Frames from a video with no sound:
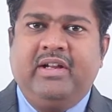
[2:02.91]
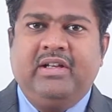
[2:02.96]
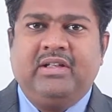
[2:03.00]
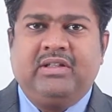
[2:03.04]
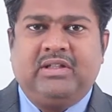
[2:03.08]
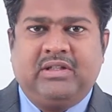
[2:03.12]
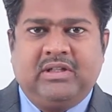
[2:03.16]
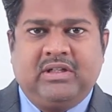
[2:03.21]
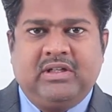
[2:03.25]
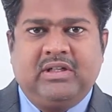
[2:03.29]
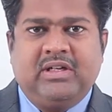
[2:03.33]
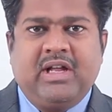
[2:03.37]
is
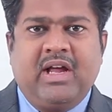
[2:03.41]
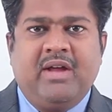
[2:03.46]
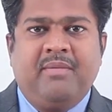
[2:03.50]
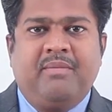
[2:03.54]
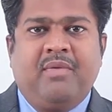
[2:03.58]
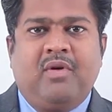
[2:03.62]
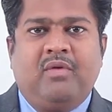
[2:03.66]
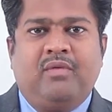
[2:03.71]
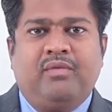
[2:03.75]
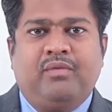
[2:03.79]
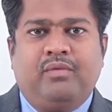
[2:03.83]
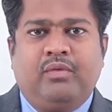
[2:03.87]
third type
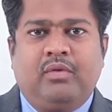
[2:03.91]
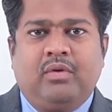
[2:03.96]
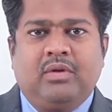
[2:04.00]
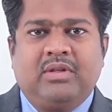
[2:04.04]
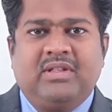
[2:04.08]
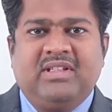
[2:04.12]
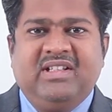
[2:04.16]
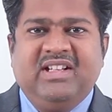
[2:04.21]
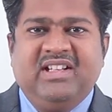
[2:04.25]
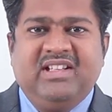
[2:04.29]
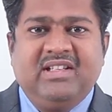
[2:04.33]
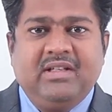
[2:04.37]
of force.
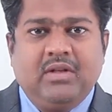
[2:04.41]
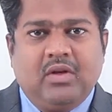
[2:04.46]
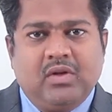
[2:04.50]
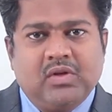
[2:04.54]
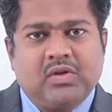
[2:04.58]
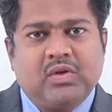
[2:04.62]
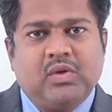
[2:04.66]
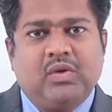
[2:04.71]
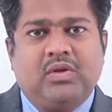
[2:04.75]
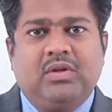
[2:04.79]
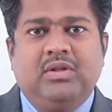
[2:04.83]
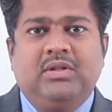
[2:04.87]
This is
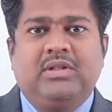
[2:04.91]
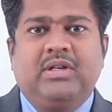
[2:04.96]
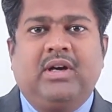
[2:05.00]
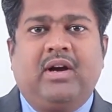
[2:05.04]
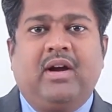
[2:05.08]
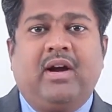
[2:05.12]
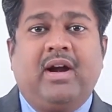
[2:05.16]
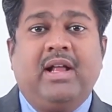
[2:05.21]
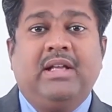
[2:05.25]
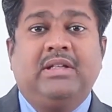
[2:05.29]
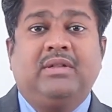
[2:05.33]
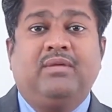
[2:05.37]
also
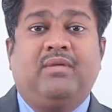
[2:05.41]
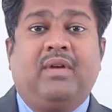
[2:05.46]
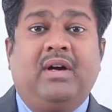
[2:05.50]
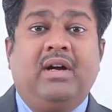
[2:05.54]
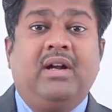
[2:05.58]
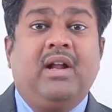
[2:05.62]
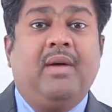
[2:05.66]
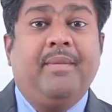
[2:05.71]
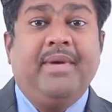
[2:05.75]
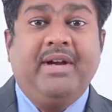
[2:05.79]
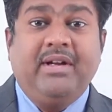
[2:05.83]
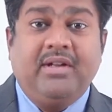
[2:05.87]
considered as
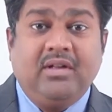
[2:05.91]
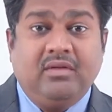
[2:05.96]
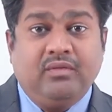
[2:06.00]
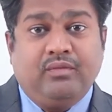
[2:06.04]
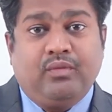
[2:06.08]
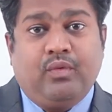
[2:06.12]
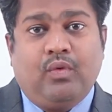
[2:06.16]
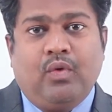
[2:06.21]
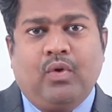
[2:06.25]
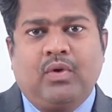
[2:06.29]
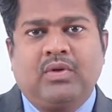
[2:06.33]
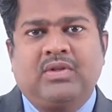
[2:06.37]
fundamental
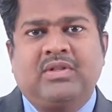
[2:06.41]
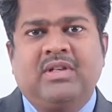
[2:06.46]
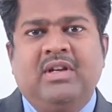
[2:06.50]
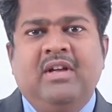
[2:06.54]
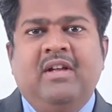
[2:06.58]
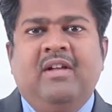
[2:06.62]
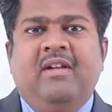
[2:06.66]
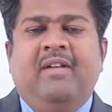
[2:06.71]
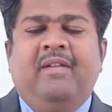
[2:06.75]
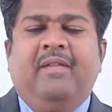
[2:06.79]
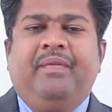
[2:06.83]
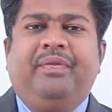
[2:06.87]
force,
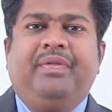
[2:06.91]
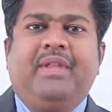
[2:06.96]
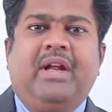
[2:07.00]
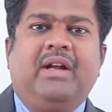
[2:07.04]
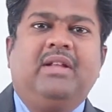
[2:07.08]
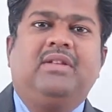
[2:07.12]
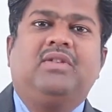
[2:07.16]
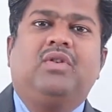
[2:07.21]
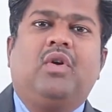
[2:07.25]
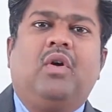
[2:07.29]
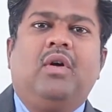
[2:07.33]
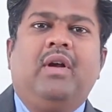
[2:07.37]
that
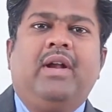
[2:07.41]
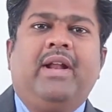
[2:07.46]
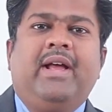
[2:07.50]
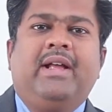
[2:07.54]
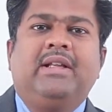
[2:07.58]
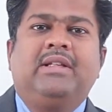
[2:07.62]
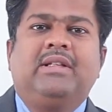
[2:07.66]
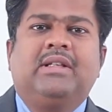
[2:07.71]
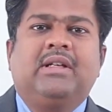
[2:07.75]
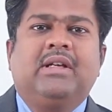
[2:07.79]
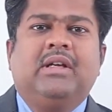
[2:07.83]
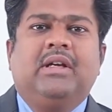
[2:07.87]
is called
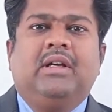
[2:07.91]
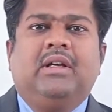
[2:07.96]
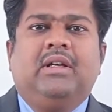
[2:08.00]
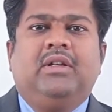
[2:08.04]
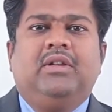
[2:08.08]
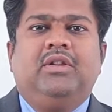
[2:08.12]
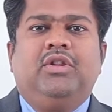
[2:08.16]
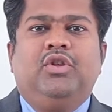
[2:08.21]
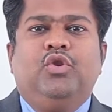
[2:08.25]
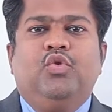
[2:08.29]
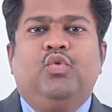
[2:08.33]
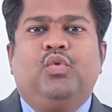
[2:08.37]
as
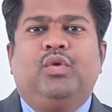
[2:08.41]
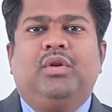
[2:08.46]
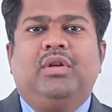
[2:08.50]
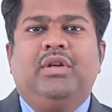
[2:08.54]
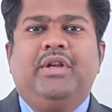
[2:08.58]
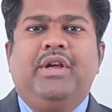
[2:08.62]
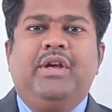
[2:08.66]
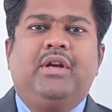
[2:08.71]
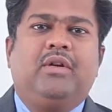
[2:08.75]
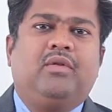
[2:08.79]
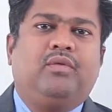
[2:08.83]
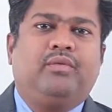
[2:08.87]

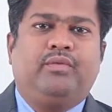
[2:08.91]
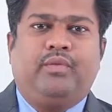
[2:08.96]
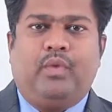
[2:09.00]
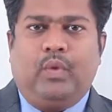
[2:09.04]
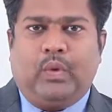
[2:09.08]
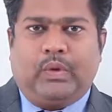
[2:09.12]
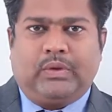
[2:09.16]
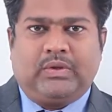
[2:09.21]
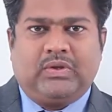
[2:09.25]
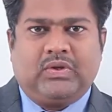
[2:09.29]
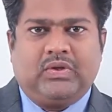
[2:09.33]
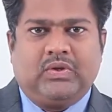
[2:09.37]
nuclear
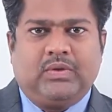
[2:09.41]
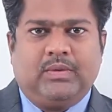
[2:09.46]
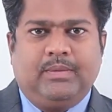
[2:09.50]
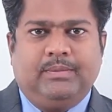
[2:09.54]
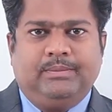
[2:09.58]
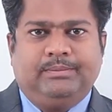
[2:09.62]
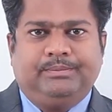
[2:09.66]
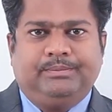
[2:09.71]
force.